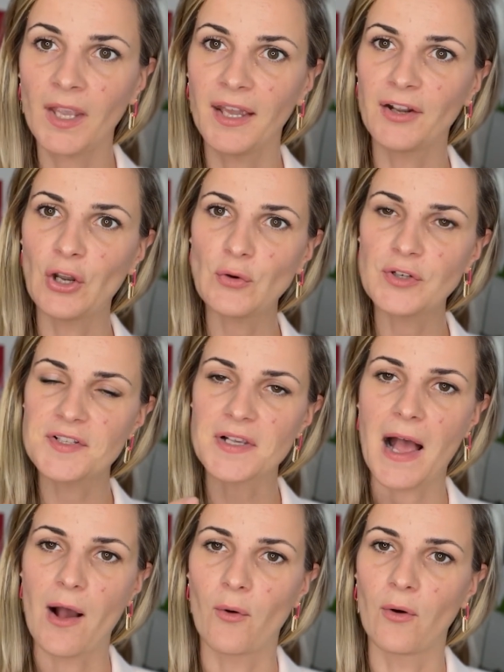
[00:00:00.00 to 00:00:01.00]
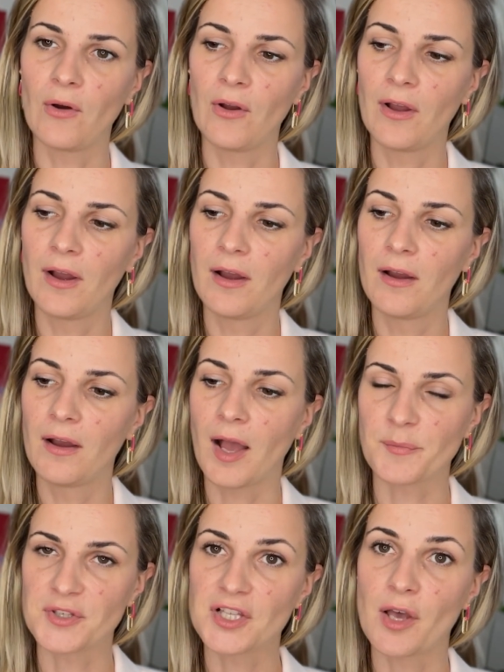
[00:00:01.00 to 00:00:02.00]
And notice how
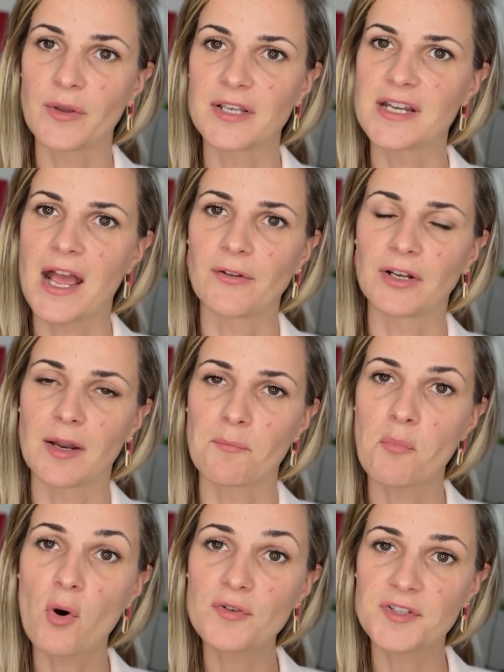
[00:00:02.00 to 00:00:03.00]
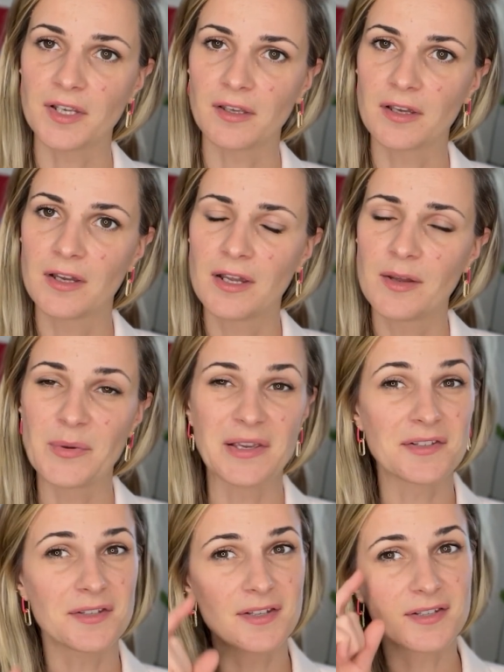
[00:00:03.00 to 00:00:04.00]
I'm slowing down and I'm pausing,
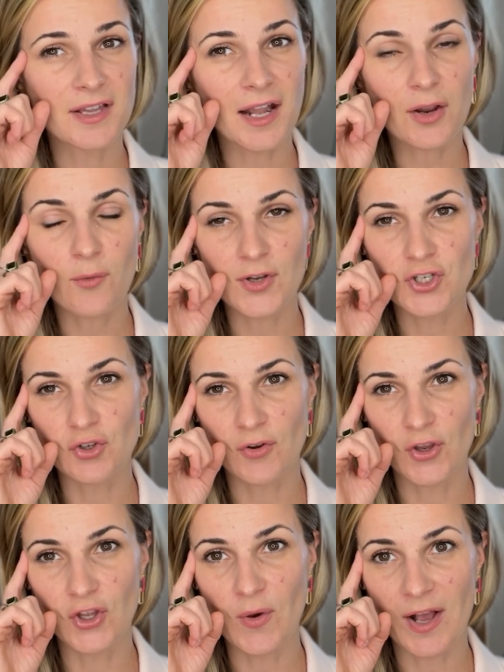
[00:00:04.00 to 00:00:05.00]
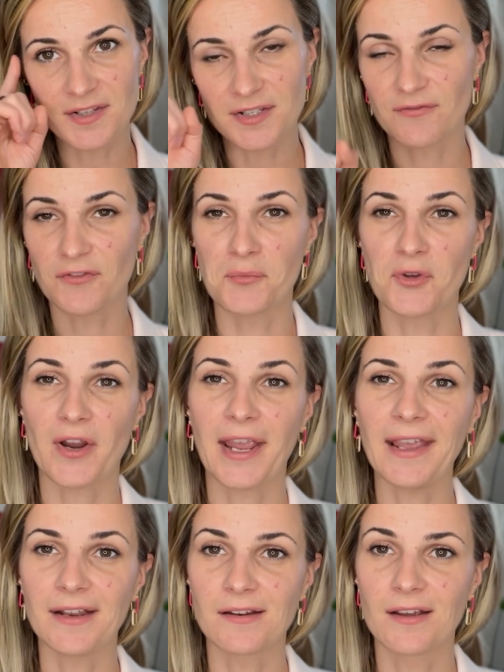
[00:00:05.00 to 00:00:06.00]
because this is not a question you answer from your
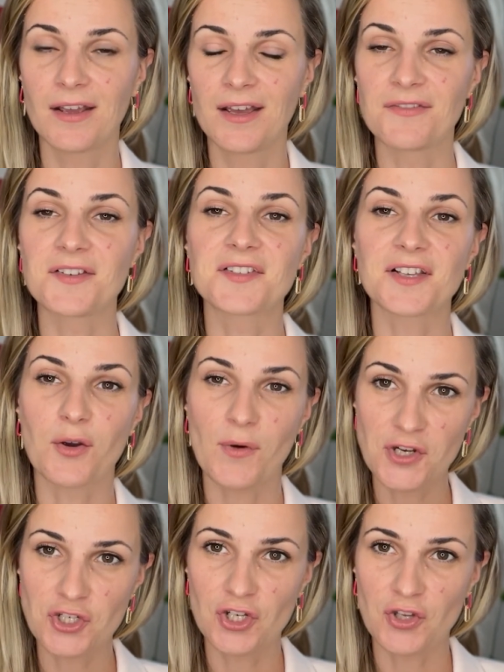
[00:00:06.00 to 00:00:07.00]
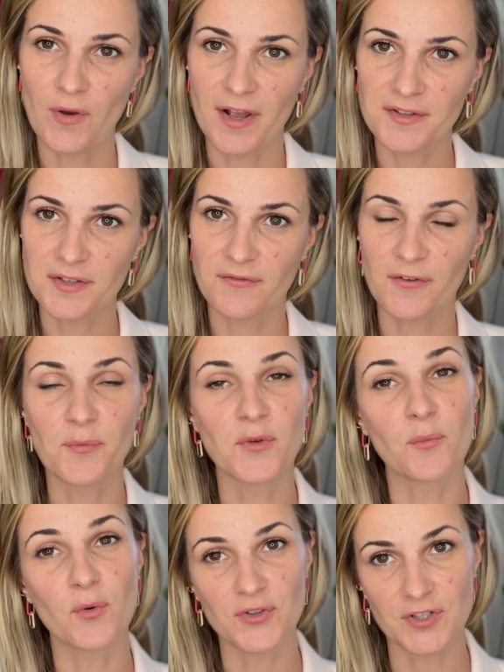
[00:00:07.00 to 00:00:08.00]
head. This is a question you answer from your
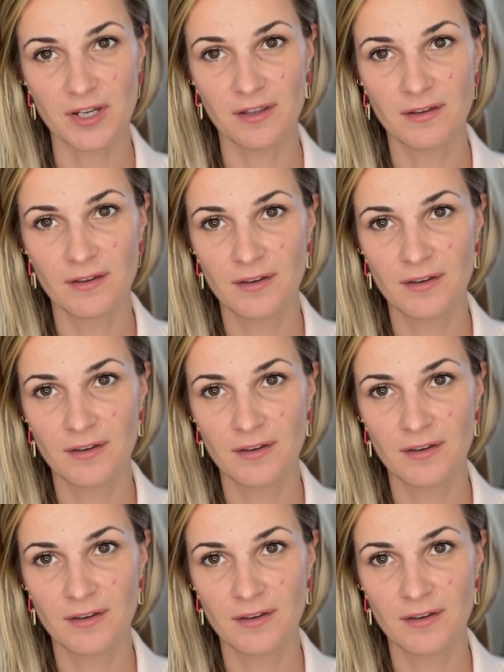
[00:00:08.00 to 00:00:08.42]
body.